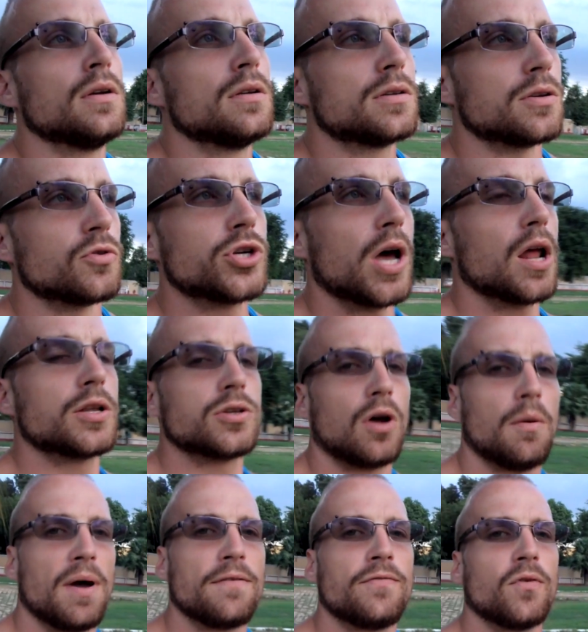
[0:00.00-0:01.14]
So shout out to all
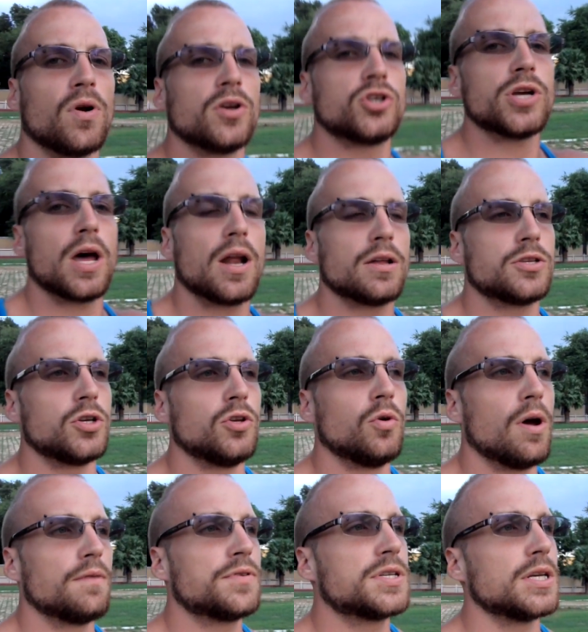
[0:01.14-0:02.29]
my friends. Shout out to
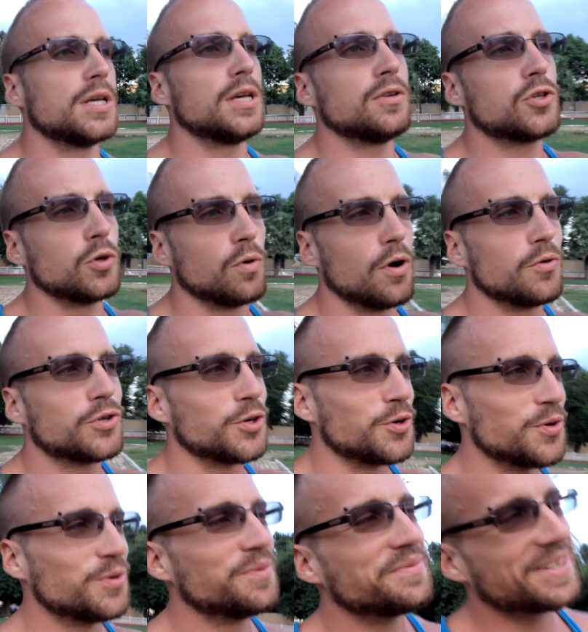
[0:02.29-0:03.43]
UFC
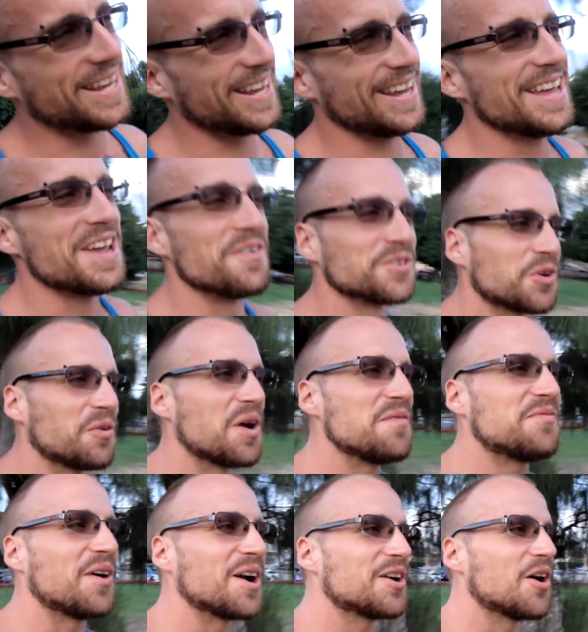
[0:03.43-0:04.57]
202. It was a great
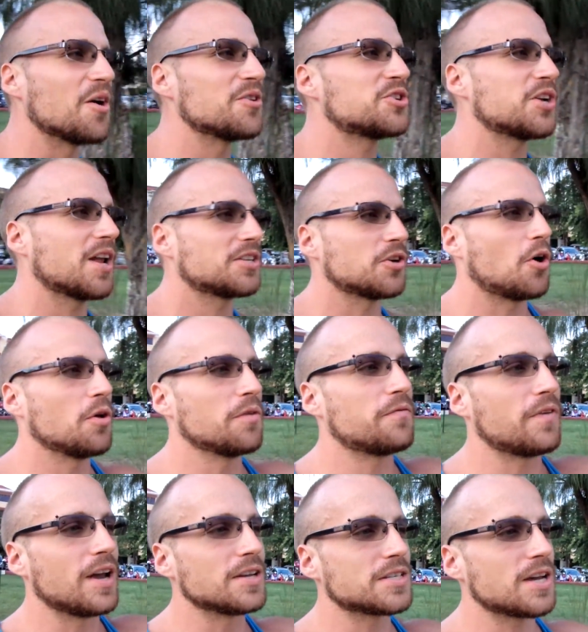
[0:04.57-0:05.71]
fight card. Shout out to all the
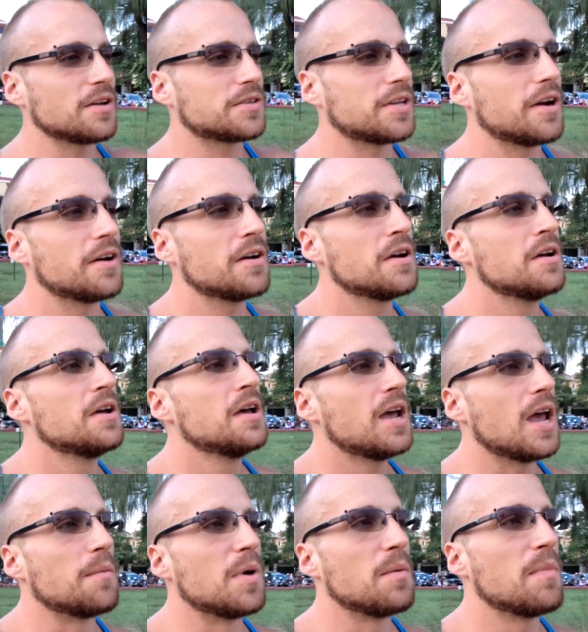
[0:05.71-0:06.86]
fans out there,
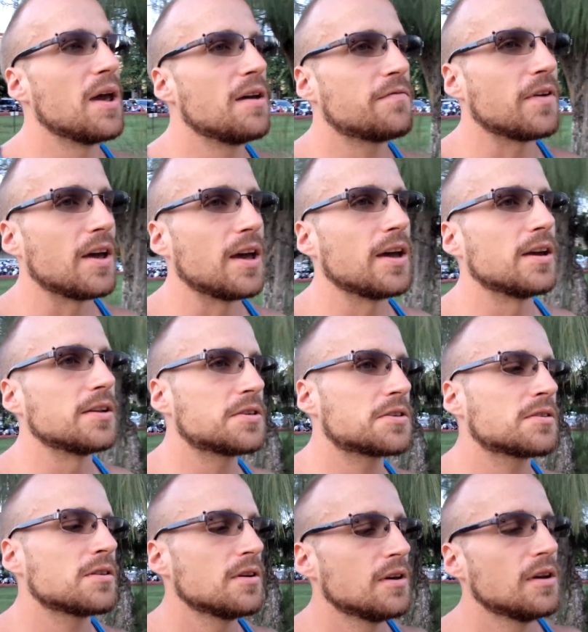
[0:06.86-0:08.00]
MMA
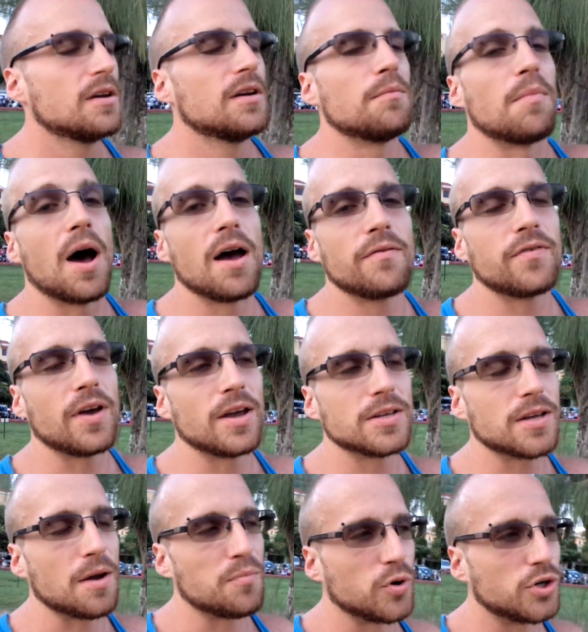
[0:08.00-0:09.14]
fans, my fans.
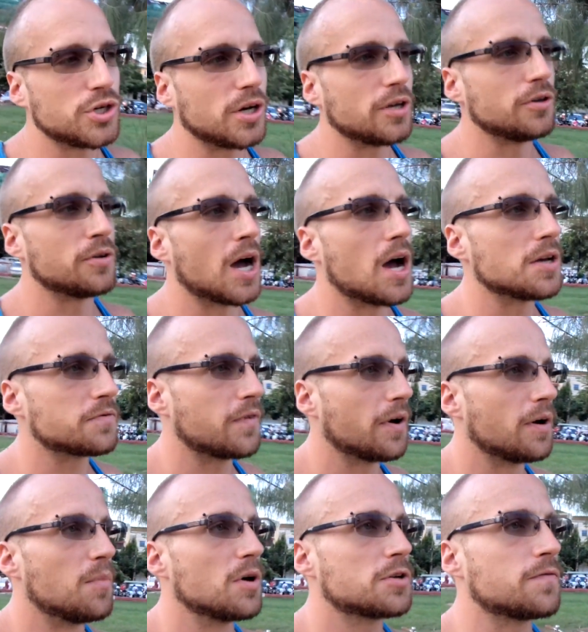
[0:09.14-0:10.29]
I appreciate you guys very
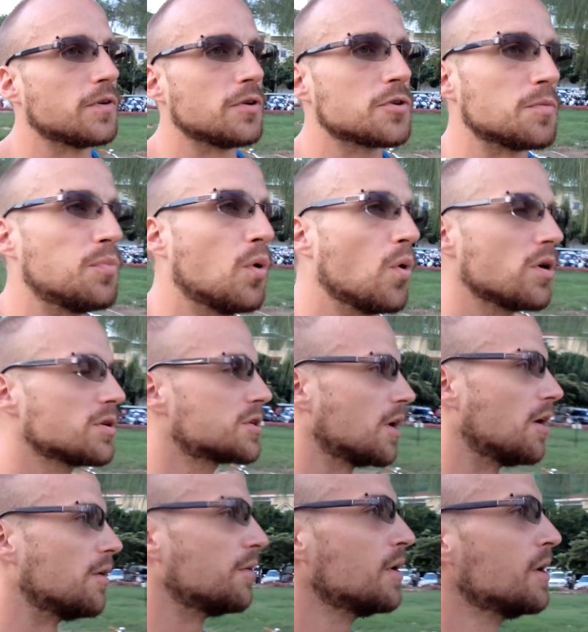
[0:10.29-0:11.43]
much for your support.
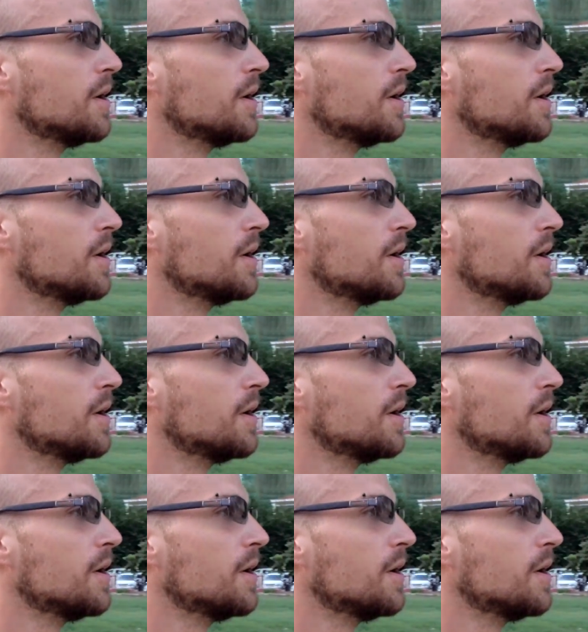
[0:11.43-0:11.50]
So,